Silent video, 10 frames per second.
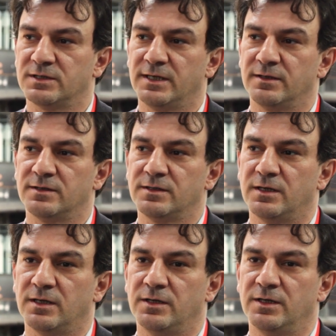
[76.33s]
And
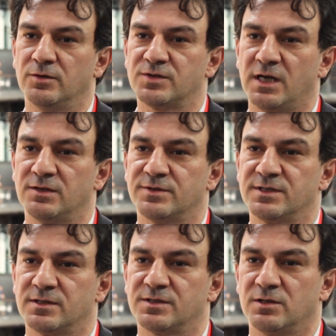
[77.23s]
in those
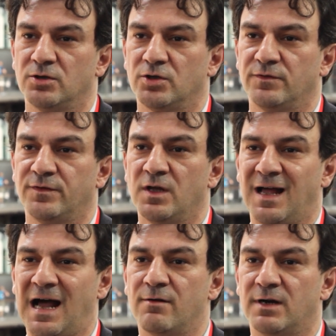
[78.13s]
countries there's a lot of
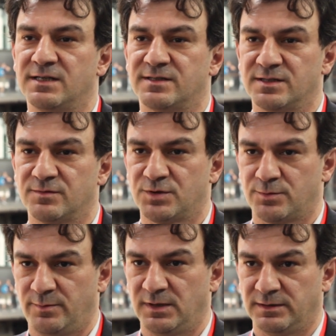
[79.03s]
high-rises which
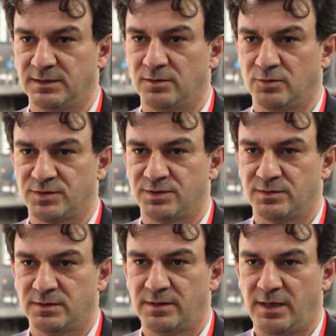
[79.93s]
were built in those
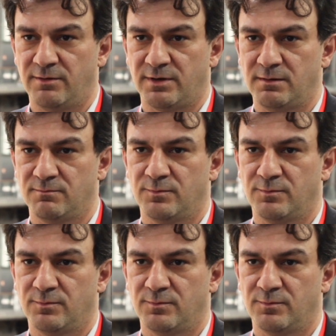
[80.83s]
era,